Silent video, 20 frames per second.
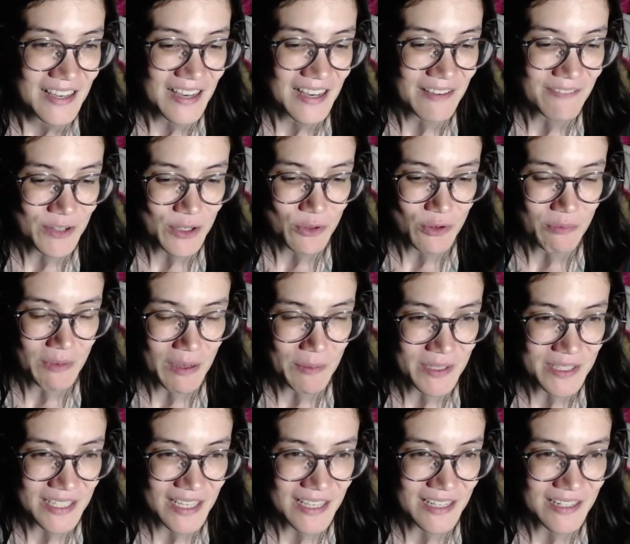I've got to
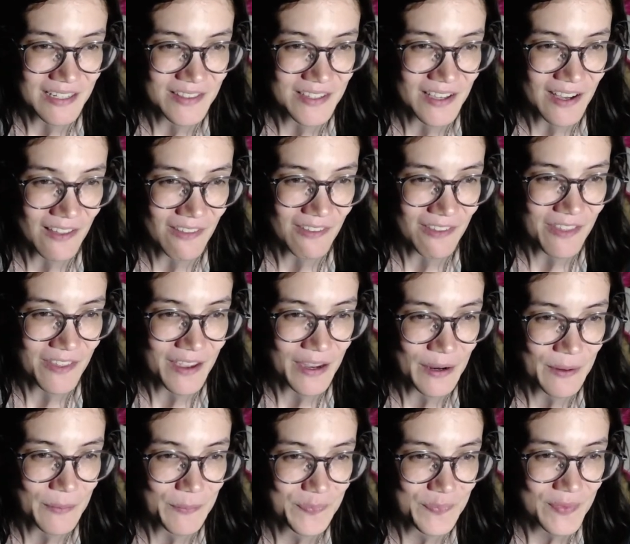remember to edit the other
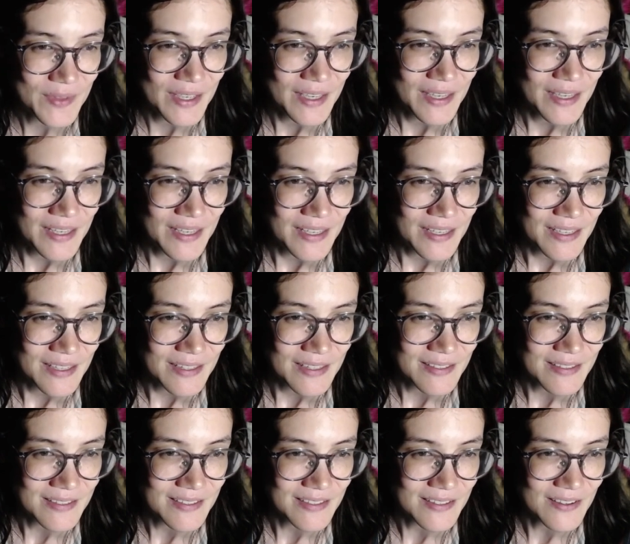thing.
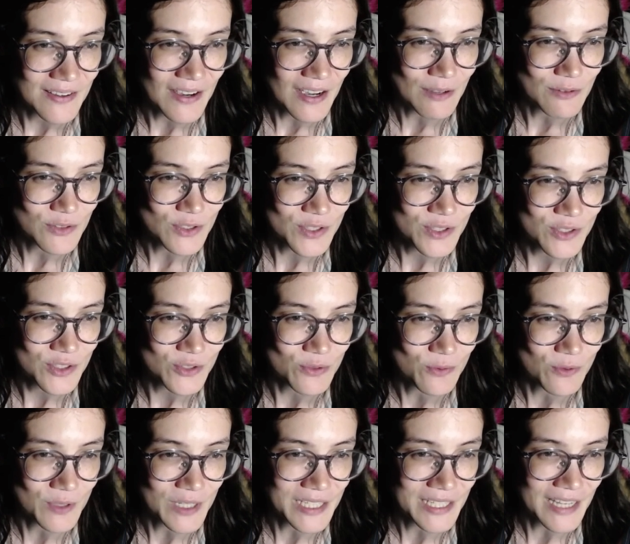No, I'll just
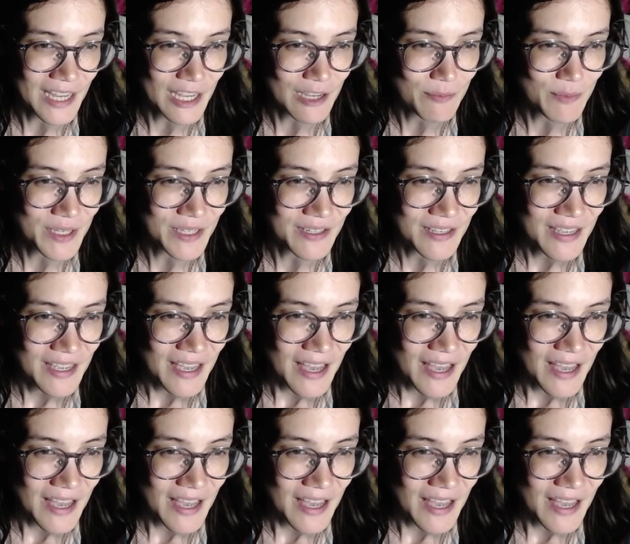rename it.